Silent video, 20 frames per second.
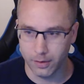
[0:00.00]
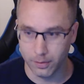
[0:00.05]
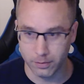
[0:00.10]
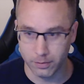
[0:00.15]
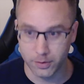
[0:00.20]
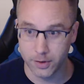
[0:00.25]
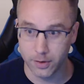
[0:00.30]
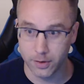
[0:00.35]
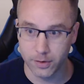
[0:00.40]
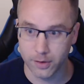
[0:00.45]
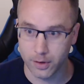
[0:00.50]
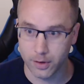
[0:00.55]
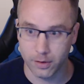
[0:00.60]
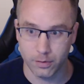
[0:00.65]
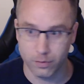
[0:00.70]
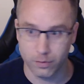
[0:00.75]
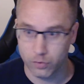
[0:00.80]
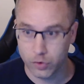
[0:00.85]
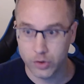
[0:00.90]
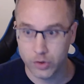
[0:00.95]
seriously,
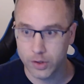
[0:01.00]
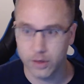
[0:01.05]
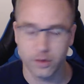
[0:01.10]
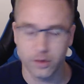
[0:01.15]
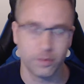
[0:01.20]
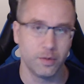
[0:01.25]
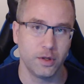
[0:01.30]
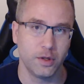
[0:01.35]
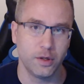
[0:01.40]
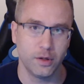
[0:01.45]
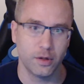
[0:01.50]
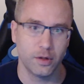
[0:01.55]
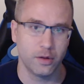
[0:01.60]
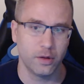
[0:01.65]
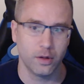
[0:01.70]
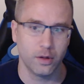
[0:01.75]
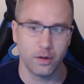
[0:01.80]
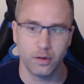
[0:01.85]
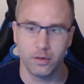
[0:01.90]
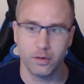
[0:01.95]
reach out to me in
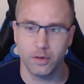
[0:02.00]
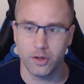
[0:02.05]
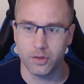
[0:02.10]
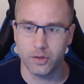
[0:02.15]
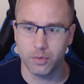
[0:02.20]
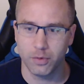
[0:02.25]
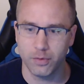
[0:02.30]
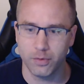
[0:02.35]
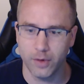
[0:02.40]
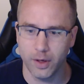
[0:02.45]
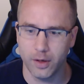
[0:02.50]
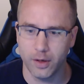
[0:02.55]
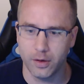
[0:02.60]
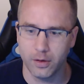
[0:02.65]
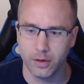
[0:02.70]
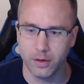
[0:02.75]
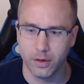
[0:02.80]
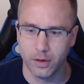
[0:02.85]
the links provided.